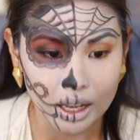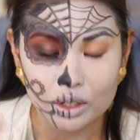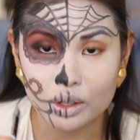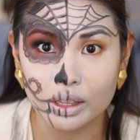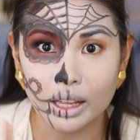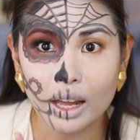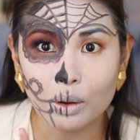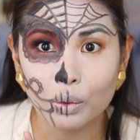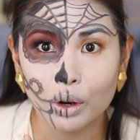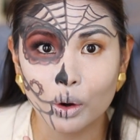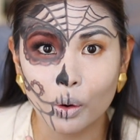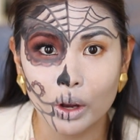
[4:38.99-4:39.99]
So then
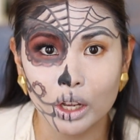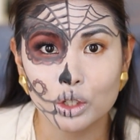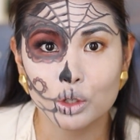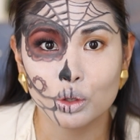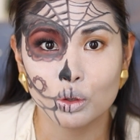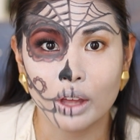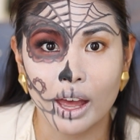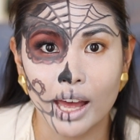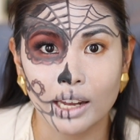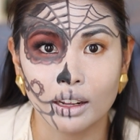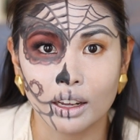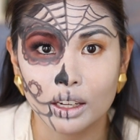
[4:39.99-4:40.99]
we're going to
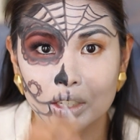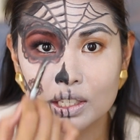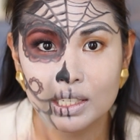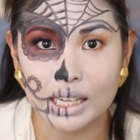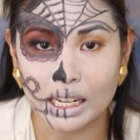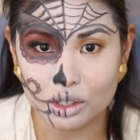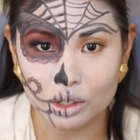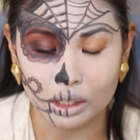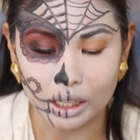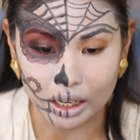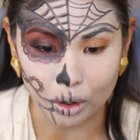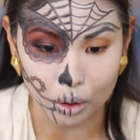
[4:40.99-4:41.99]
then stencil
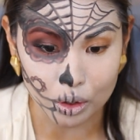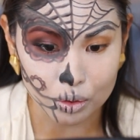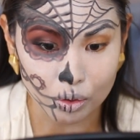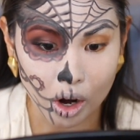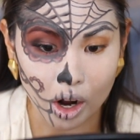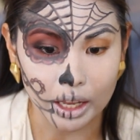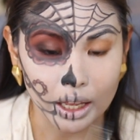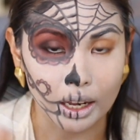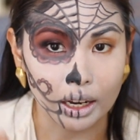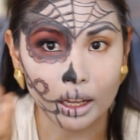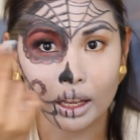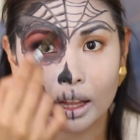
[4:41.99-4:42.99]
in or draw
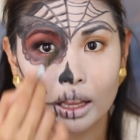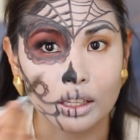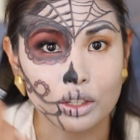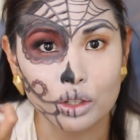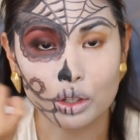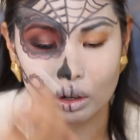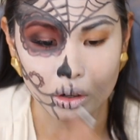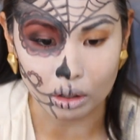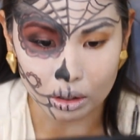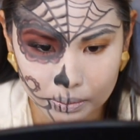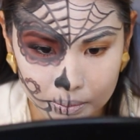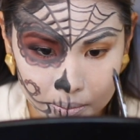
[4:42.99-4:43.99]
in this circle.